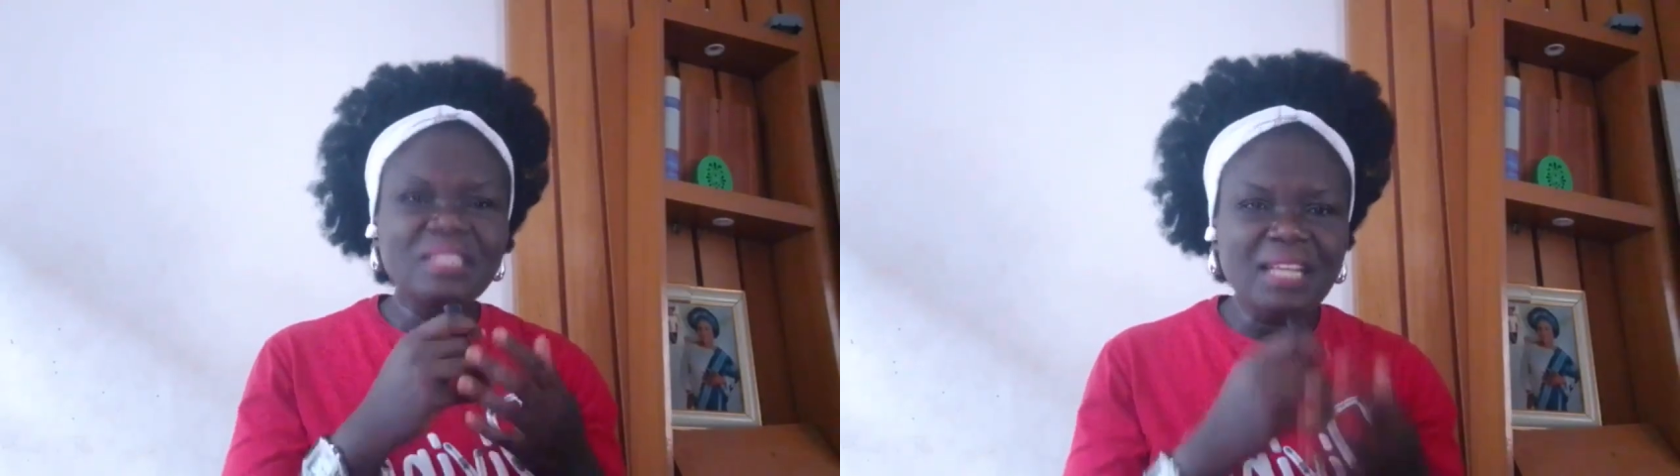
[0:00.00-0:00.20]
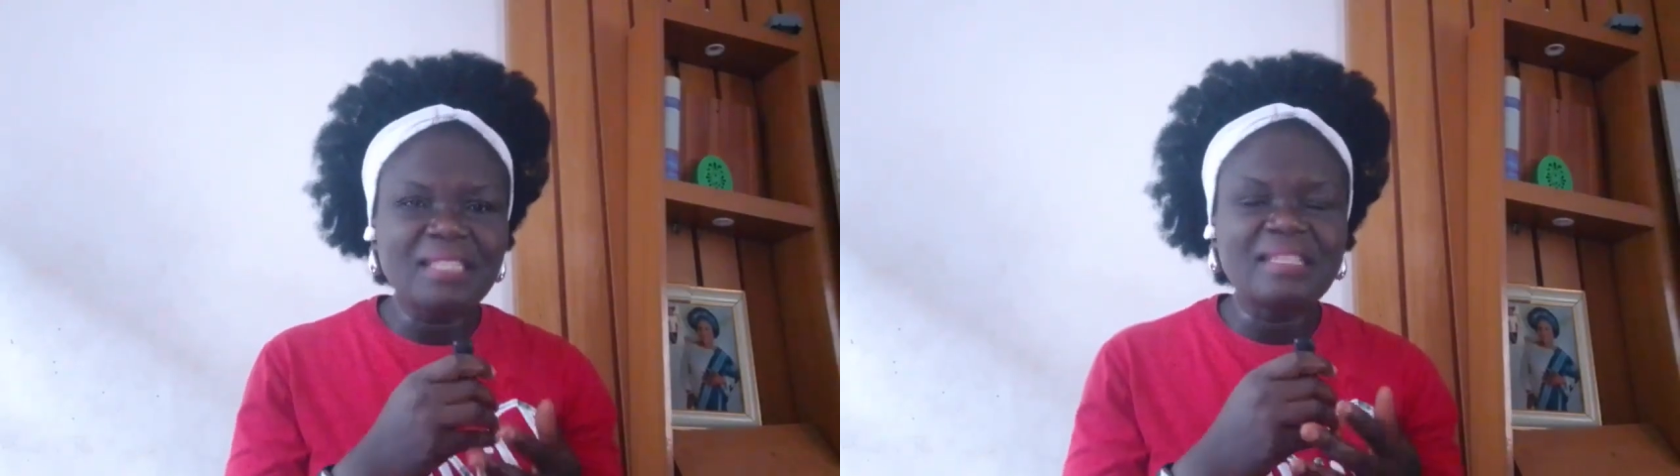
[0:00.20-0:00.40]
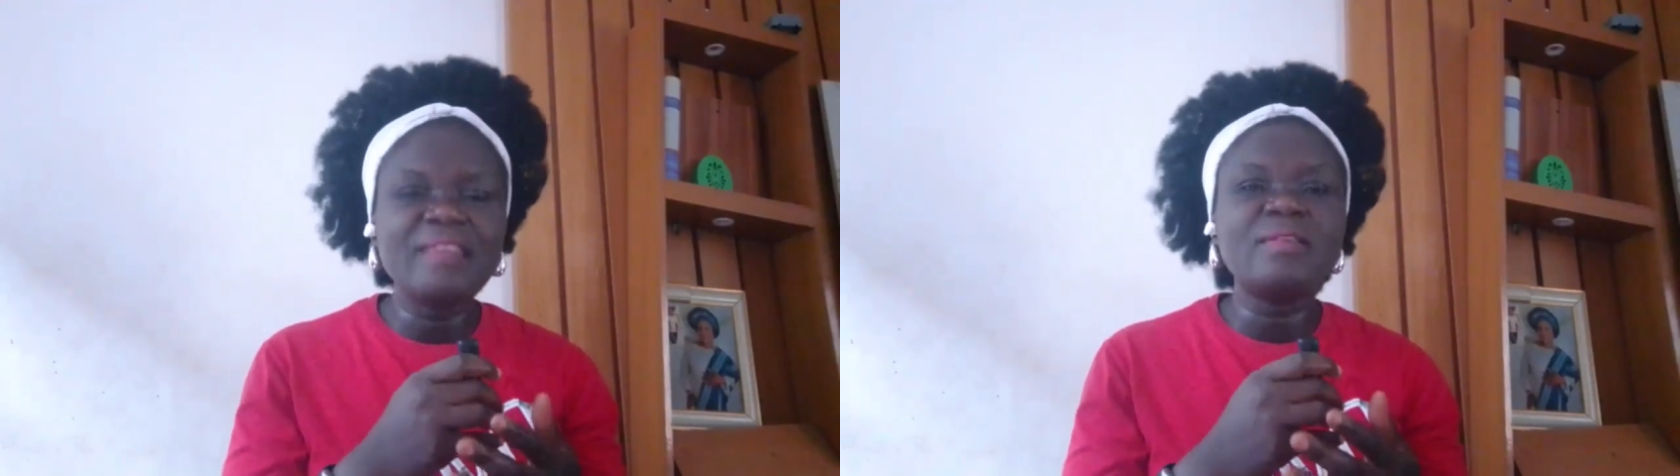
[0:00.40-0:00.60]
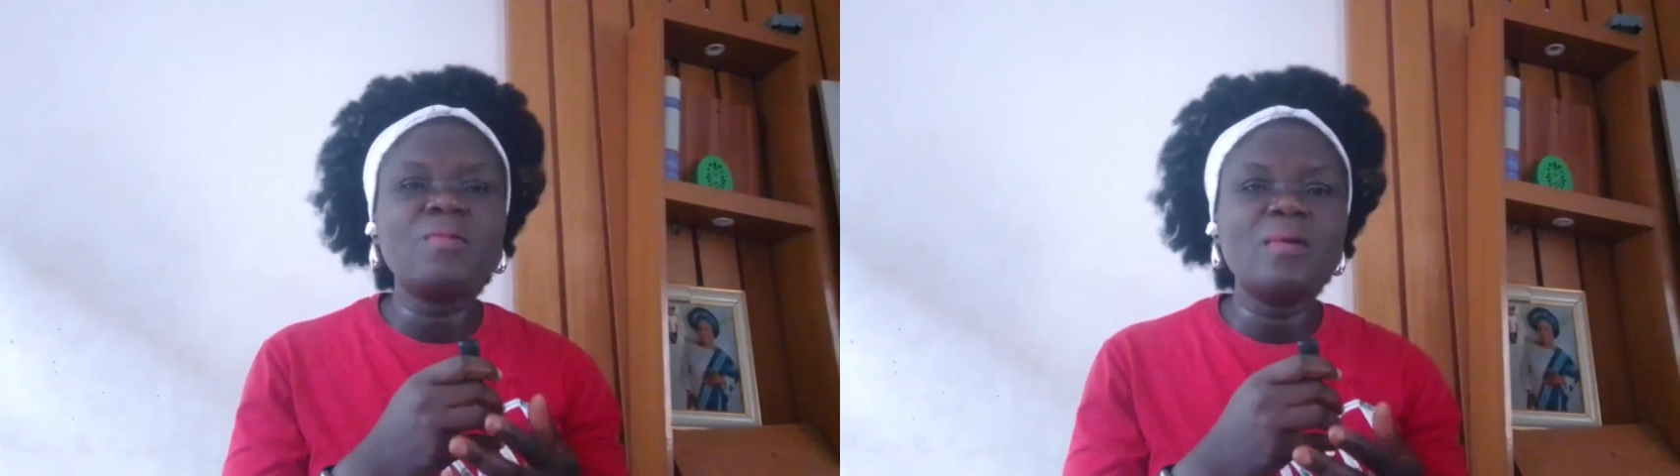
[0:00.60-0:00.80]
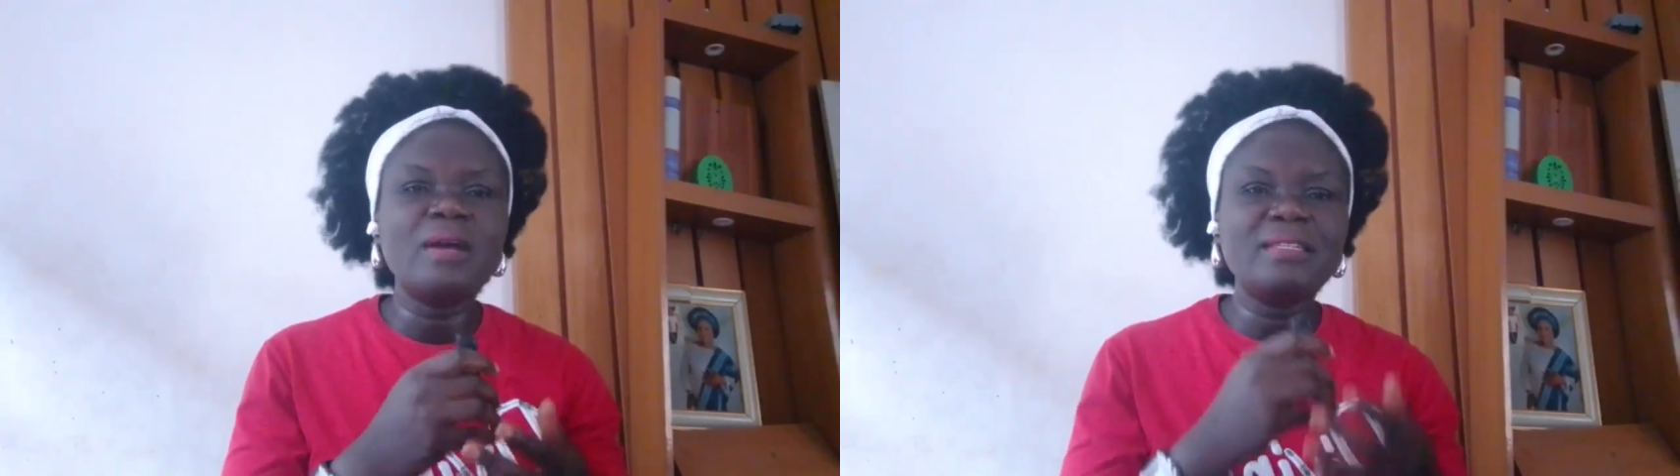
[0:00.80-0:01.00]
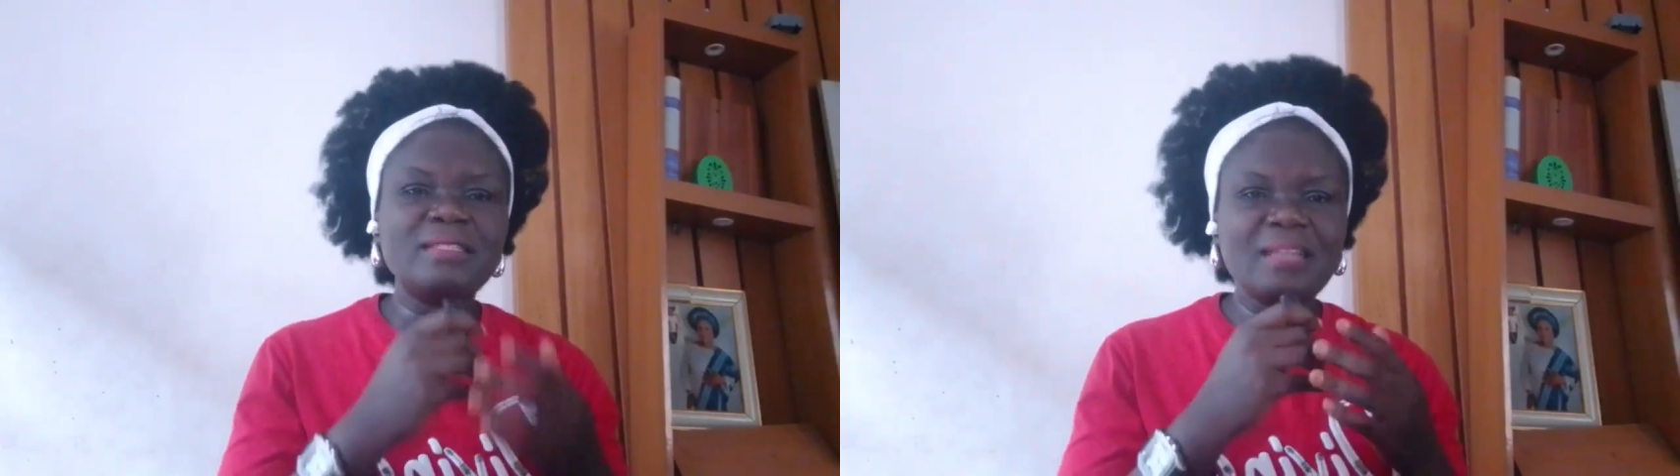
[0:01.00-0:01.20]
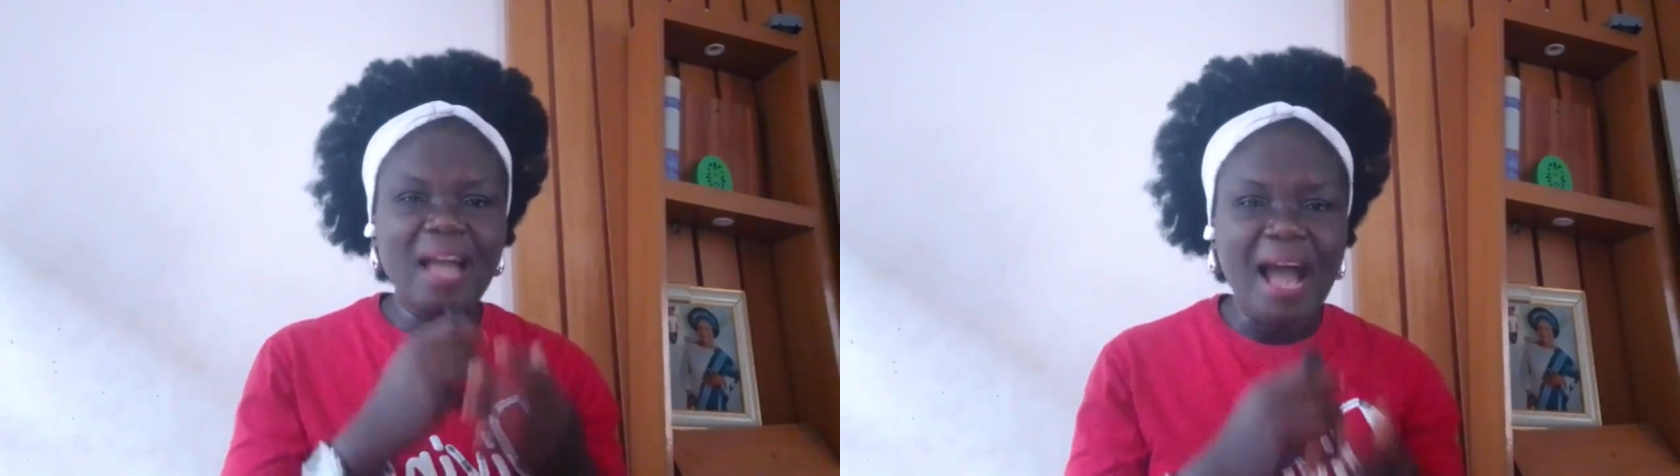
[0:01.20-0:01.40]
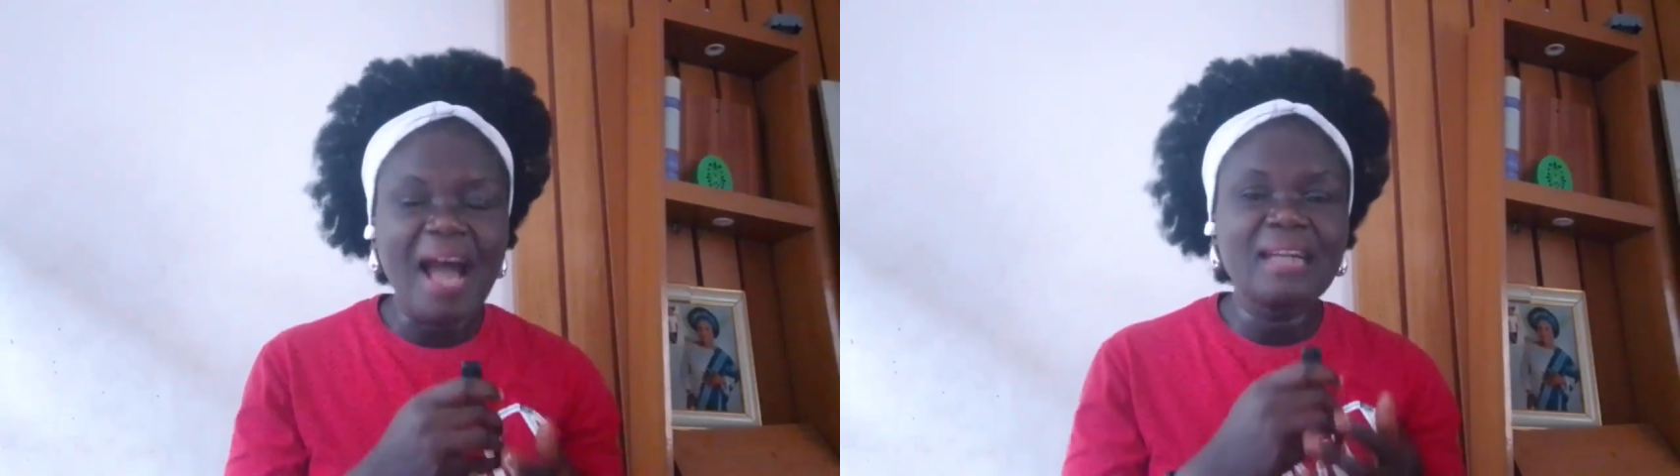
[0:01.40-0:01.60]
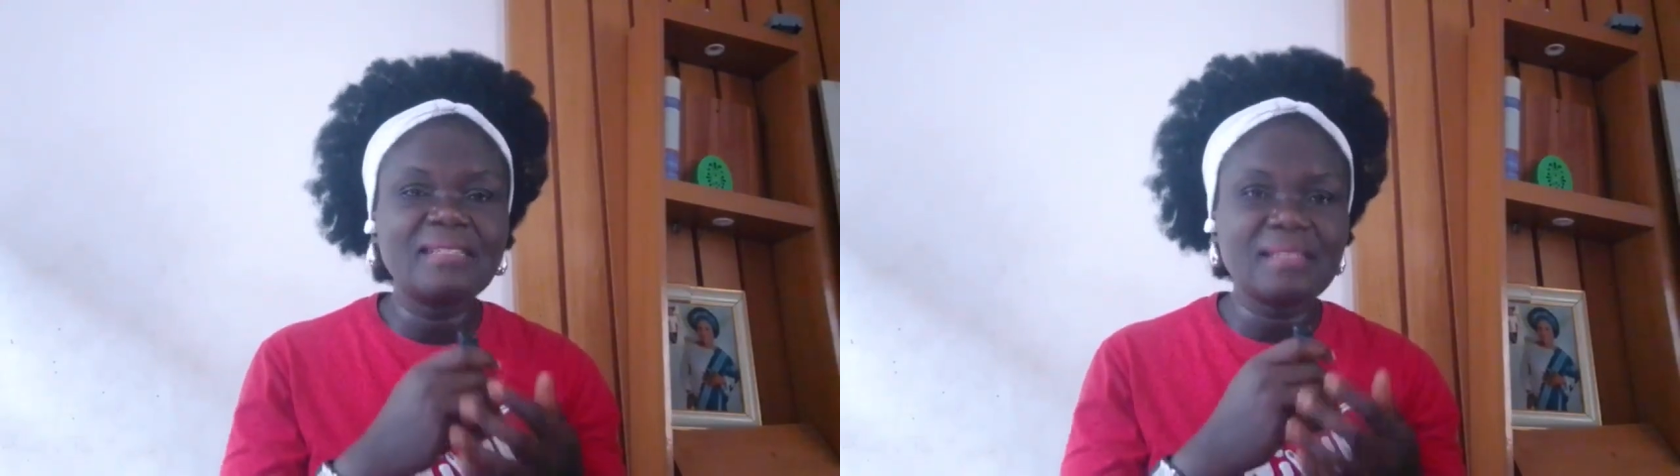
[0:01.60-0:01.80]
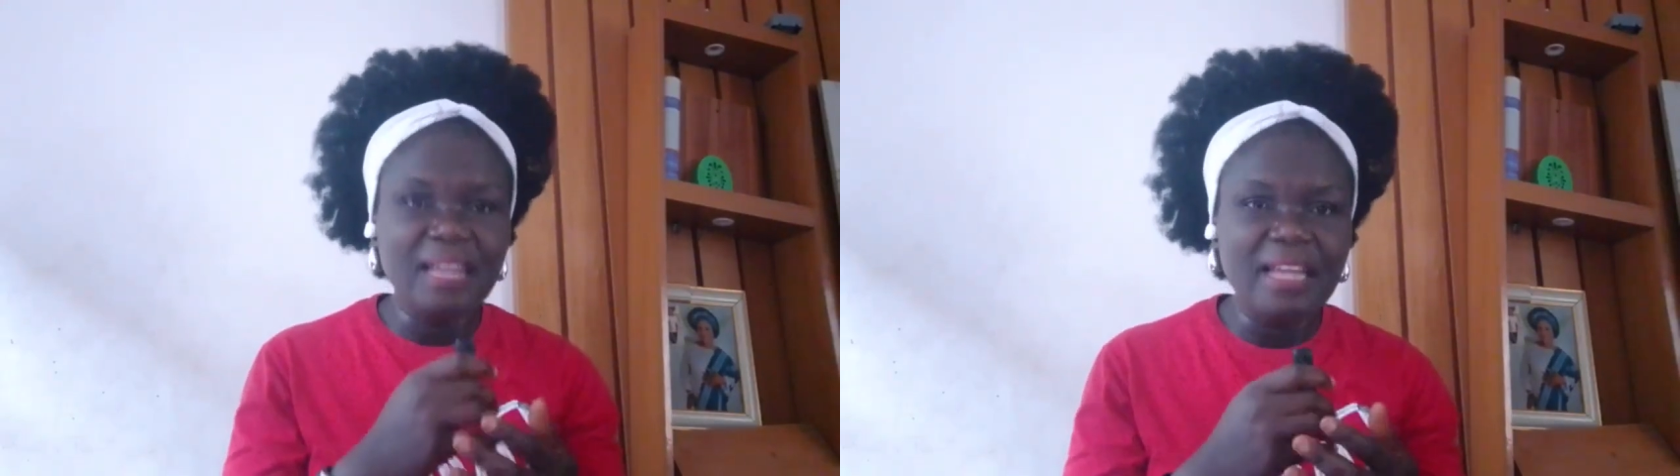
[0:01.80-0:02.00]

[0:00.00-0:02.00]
Just send the word hacks